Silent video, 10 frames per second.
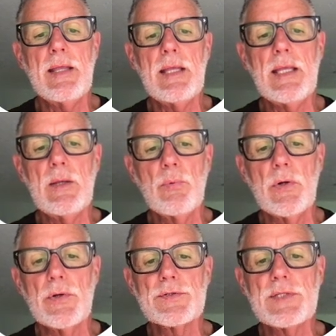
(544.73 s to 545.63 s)

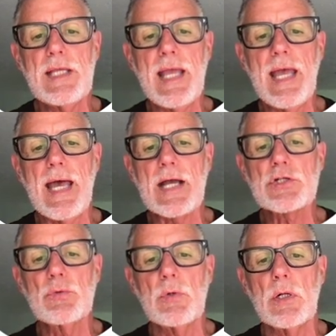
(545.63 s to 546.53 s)
equals the
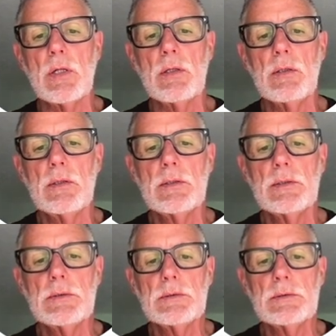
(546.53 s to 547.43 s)
actual,
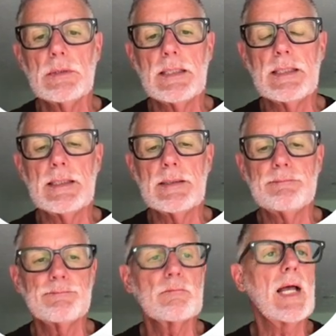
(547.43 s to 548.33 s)

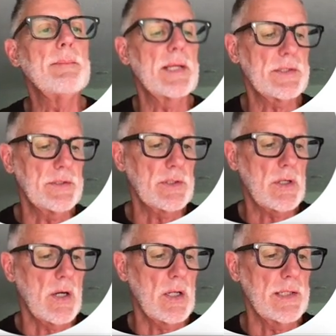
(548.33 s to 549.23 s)
I'm not going to
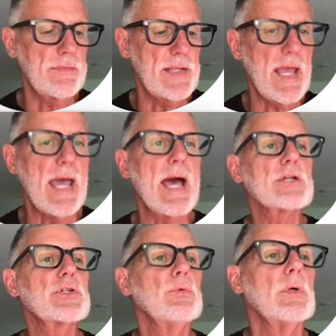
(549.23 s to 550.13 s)
call it the
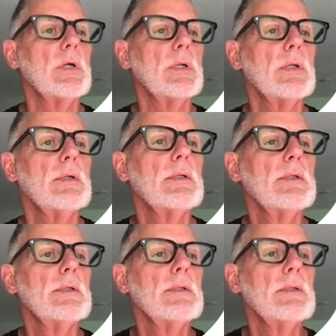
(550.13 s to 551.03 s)
actual
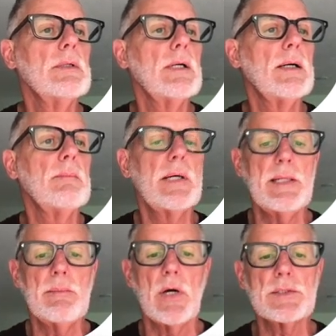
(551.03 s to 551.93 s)
money
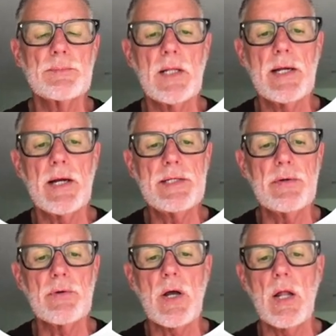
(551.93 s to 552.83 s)
multiplier. I
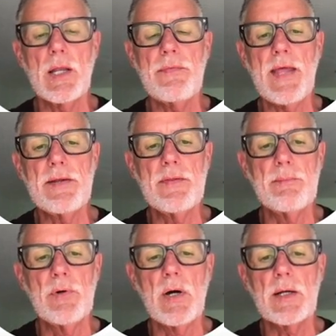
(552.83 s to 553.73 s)
don't call it that in the
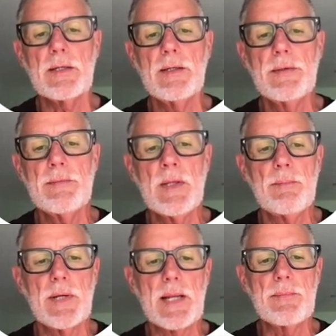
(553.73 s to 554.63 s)
book,
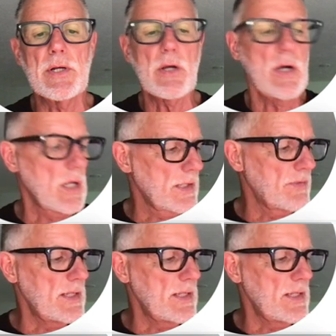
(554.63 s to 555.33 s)
but I'm going to call it